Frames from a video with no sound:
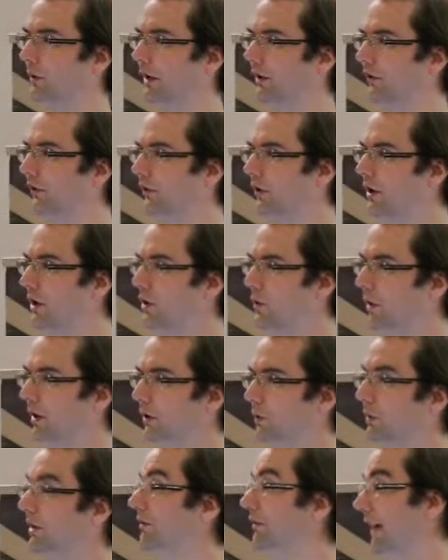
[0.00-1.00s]
us? What
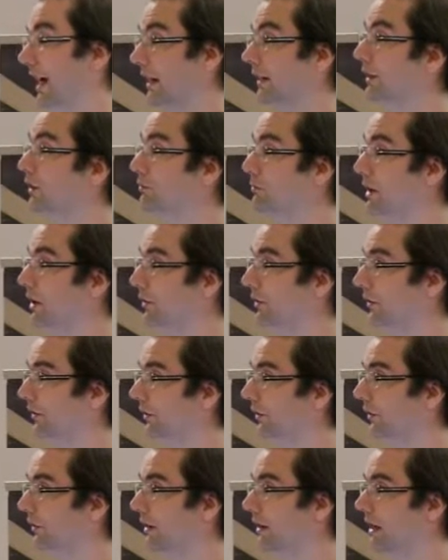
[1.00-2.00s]
do we value
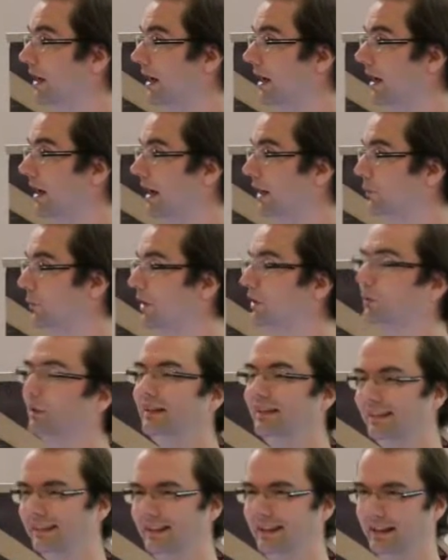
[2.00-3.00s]
most? And what do we
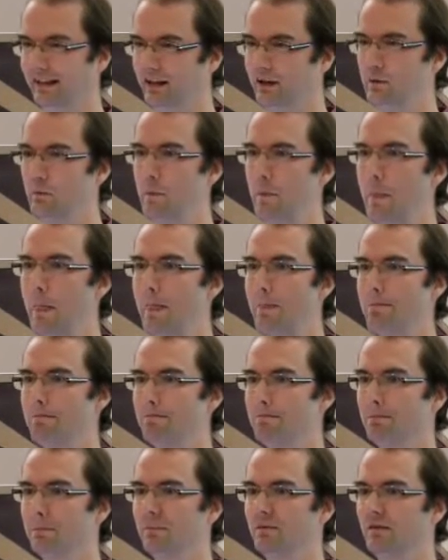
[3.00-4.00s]
seek?
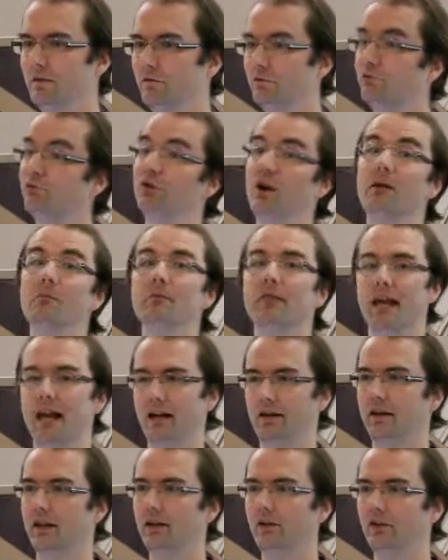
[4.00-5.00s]
From
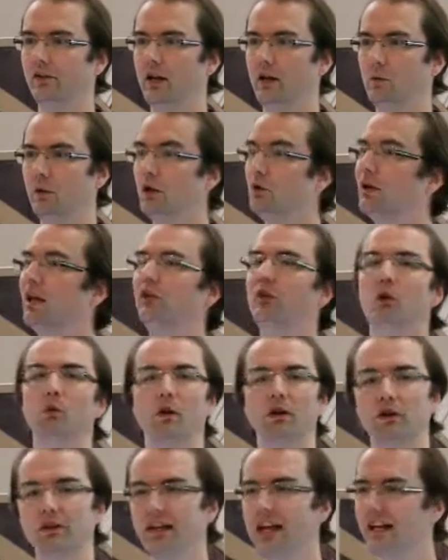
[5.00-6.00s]
that, then saying, well, okay, so
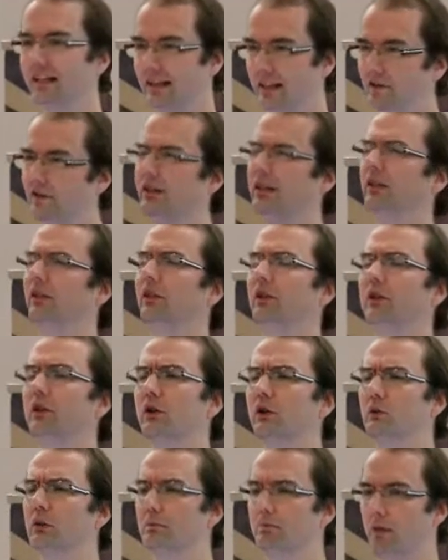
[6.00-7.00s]
what are the activities that are
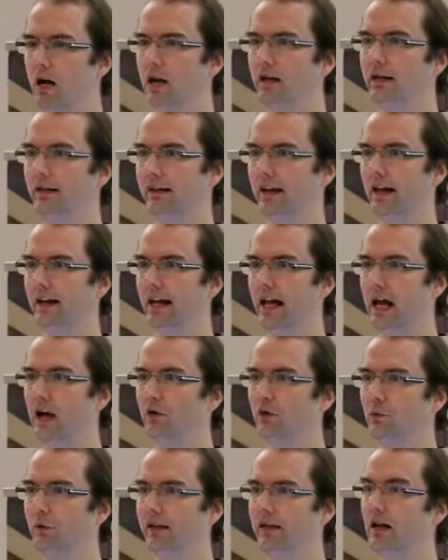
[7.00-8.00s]
going to embody that? How
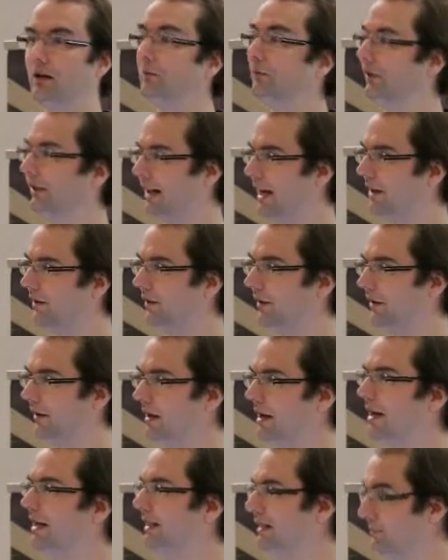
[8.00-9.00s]
do we come
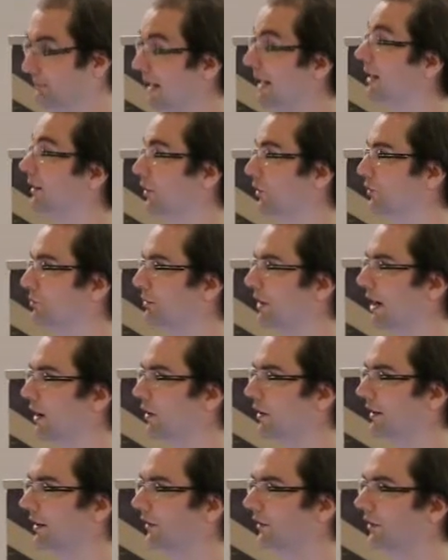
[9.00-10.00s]
together to make those
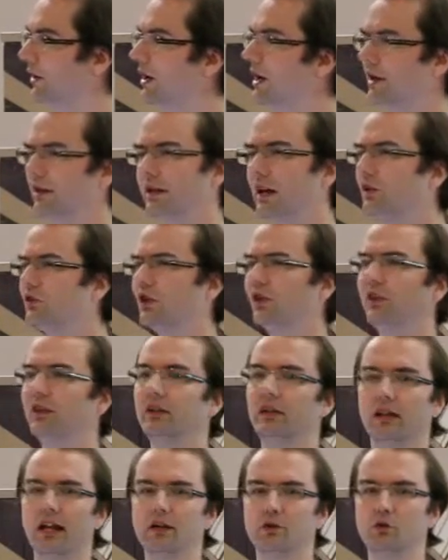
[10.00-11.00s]
priorities not just
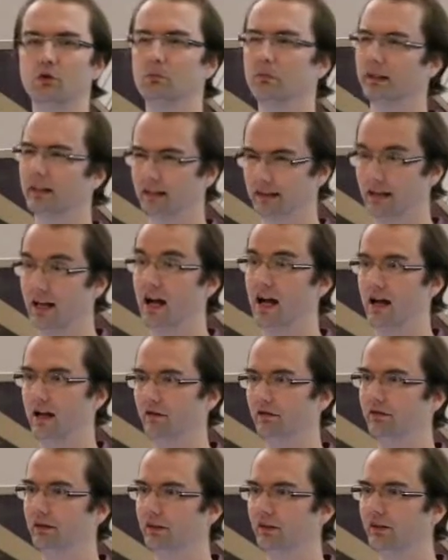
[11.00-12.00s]
intellectual, but
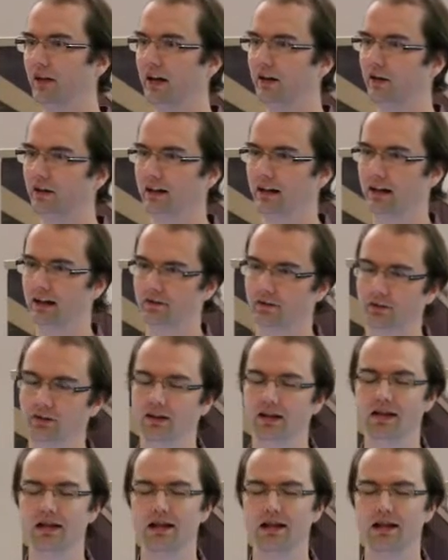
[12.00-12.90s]
alive inside our lives?